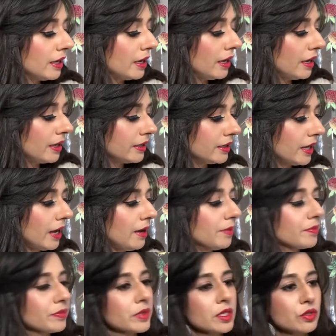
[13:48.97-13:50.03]
And yeah,
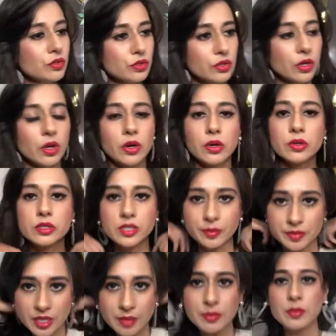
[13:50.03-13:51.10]
so
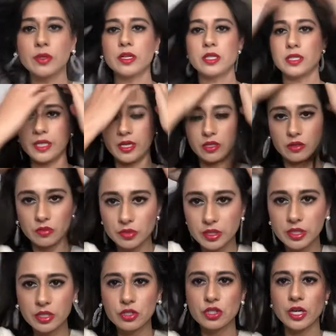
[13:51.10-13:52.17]
sometimes when it's like
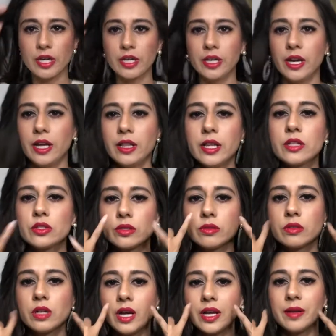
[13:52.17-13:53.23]
really shiny, I like
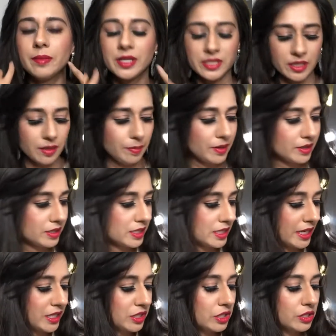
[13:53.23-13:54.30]
to kind of mess it up on the
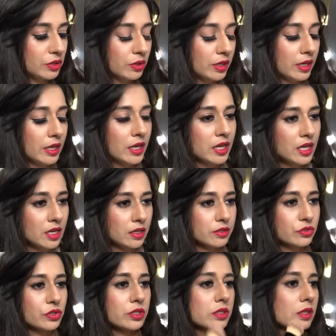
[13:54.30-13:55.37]
side too,
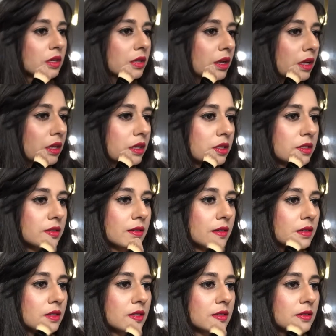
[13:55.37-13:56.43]
just so that it's
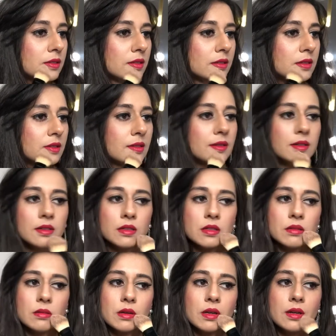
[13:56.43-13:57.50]
not too
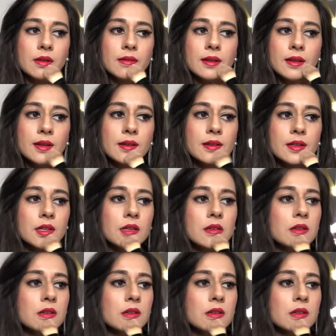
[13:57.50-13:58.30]
perfect.